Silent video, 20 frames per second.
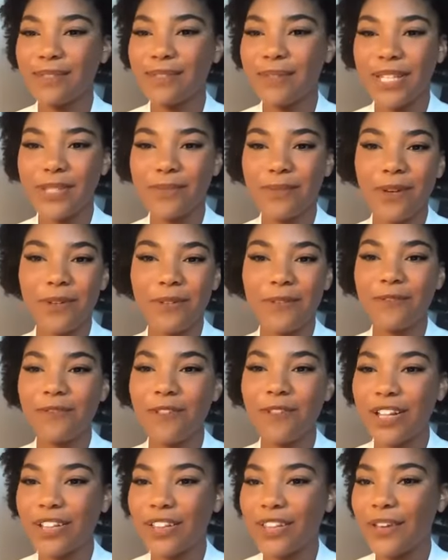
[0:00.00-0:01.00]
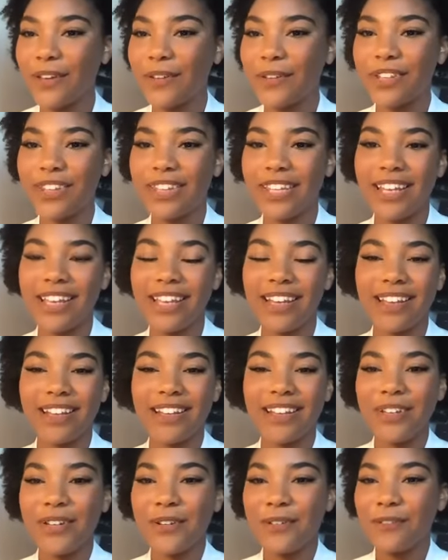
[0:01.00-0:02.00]
May as well front load the
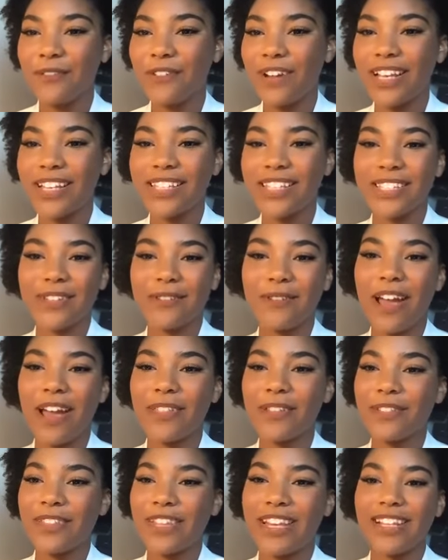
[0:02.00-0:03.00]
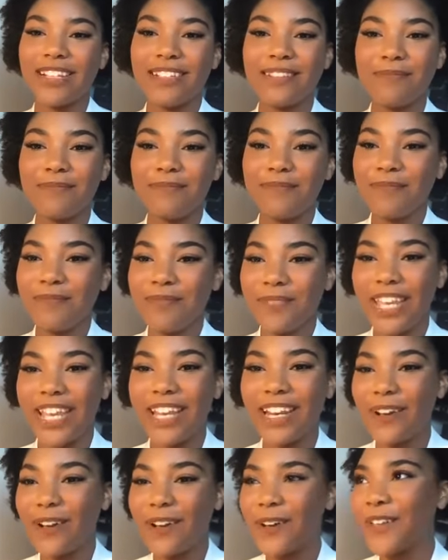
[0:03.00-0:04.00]
risk rather than
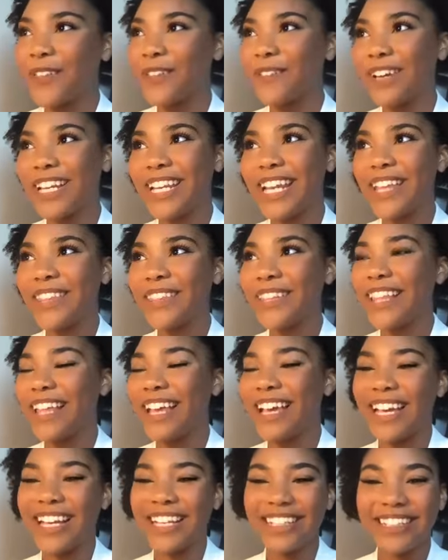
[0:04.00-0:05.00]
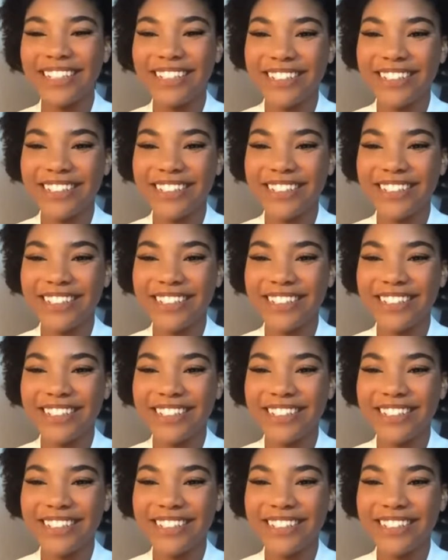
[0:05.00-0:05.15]
getting all the way down the line.